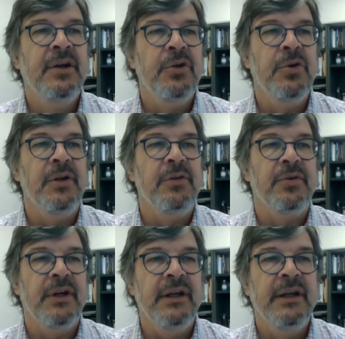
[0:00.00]
Unit
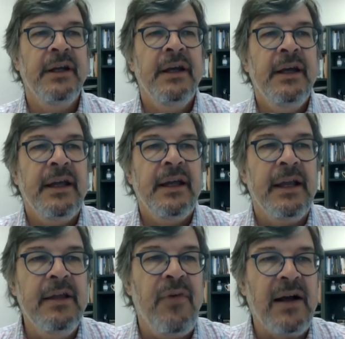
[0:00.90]
3,
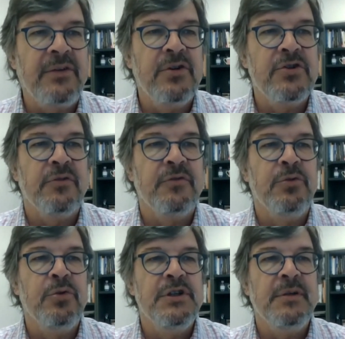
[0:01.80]
Key Factors of the
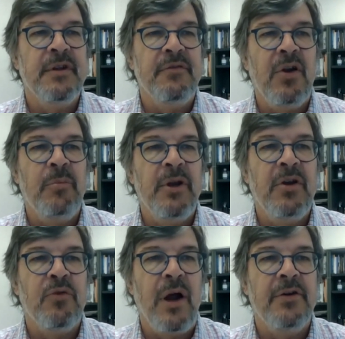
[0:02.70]
Tourism Development
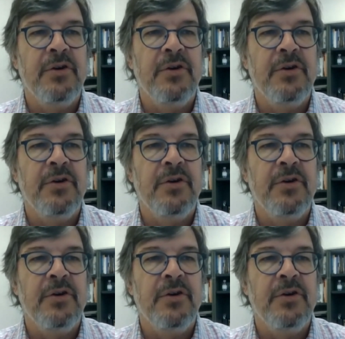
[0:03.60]
of Wine